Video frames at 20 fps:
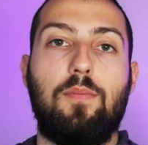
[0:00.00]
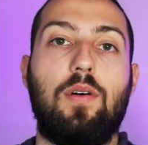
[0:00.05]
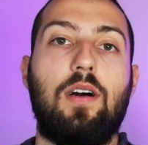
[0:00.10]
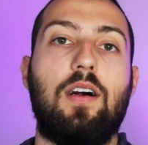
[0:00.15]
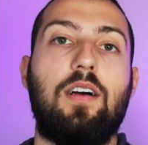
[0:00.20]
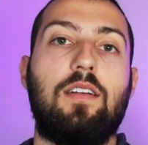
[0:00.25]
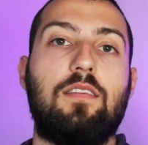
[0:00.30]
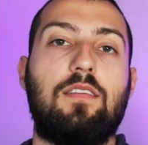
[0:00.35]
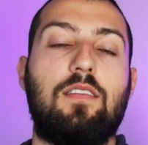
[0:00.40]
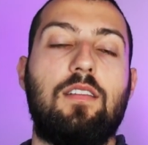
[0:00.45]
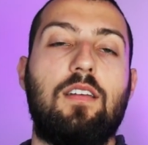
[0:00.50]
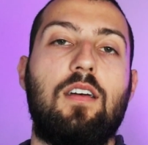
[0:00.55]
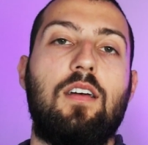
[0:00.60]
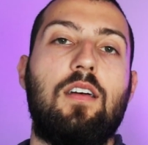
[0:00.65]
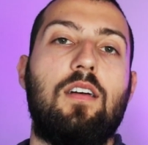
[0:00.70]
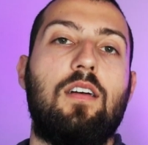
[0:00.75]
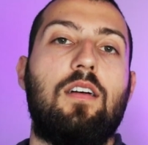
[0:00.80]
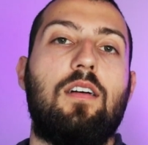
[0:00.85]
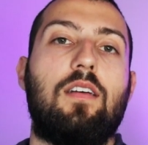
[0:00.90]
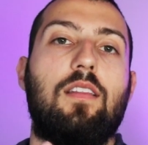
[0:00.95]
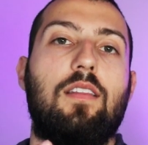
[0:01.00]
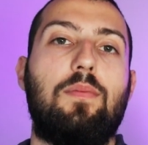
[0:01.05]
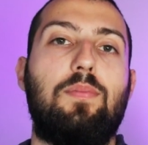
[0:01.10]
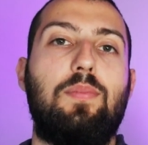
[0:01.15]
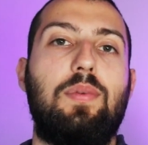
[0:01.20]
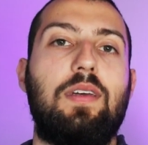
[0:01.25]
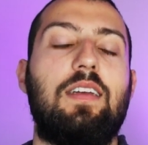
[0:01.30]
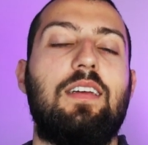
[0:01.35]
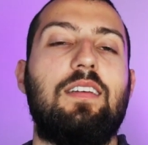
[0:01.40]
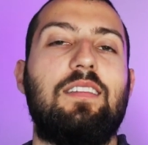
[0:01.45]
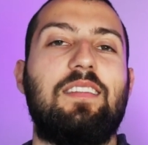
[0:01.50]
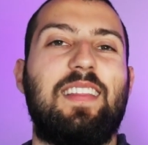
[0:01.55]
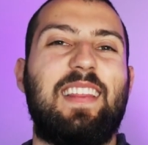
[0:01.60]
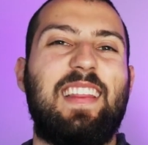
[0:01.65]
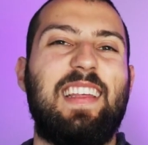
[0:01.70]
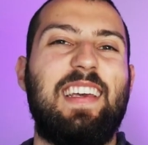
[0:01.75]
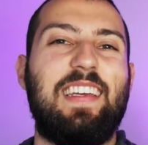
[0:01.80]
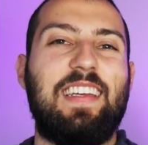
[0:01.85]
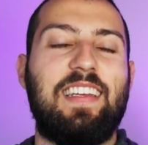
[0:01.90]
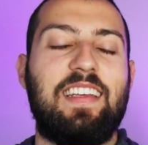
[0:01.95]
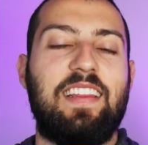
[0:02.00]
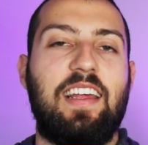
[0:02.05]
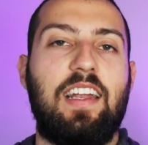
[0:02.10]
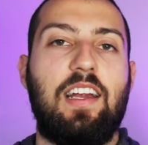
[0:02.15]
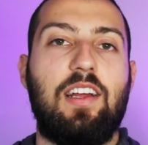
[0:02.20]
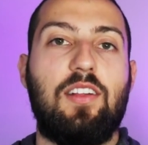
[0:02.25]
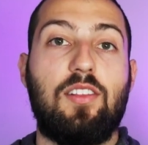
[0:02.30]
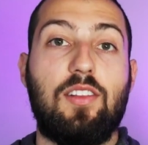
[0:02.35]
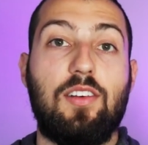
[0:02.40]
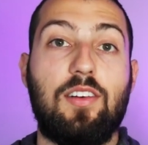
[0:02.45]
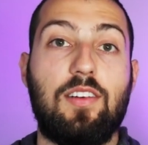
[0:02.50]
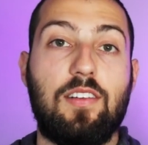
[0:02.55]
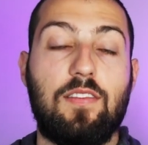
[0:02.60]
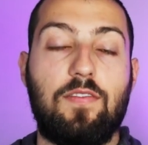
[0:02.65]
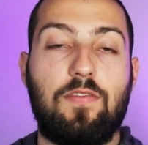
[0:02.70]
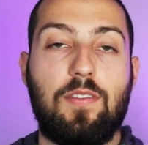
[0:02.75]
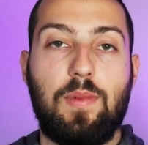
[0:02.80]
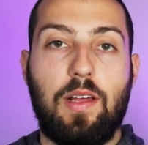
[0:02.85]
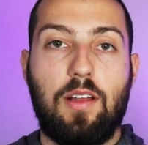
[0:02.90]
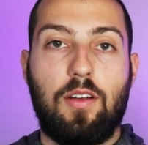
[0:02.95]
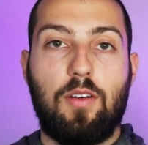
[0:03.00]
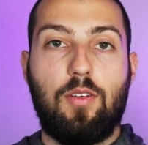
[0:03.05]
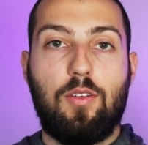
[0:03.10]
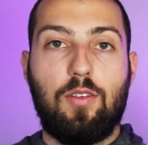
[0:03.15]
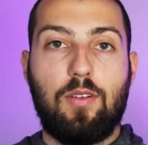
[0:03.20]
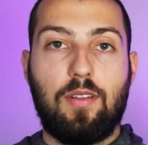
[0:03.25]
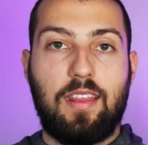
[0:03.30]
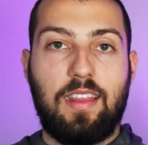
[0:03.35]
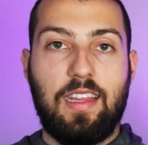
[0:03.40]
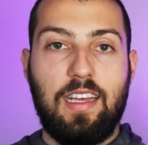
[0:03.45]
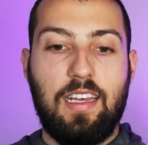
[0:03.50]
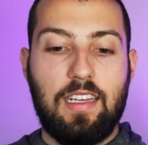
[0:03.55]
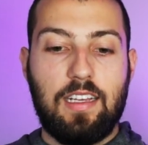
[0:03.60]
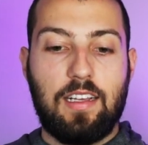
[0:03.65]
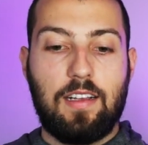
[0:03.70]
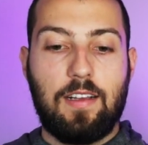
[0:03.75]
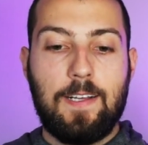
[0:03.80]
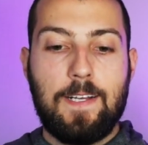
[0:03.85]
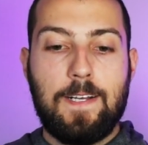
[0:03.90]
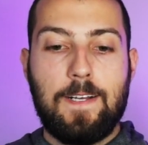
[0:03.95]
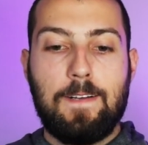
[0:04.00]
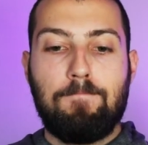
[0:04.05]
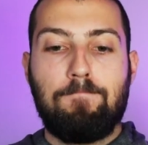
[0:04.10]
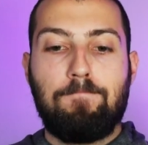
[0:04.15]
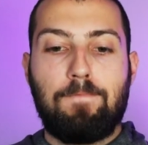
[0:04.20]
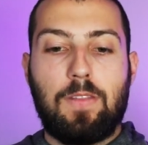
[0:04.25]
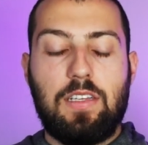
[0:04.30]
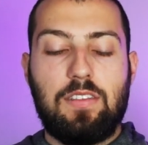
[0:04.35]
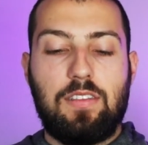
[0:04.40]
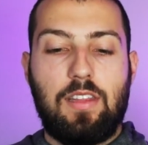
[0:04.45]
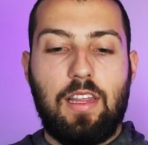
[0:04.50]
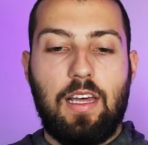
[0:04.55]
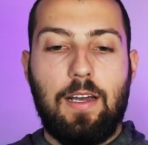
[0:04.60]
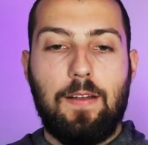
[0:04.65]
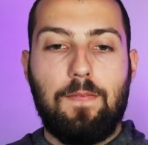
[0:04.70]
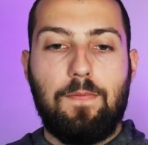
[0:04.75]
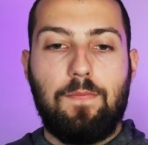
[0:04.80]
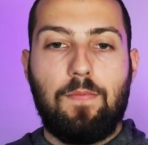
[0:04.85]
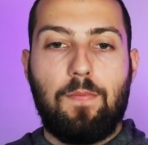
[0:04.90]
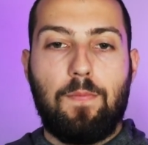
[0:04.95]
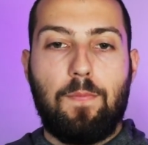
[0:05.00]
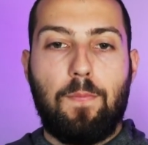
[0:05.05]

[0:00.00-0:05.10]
But the biggest thing that I learned from that whole thing is that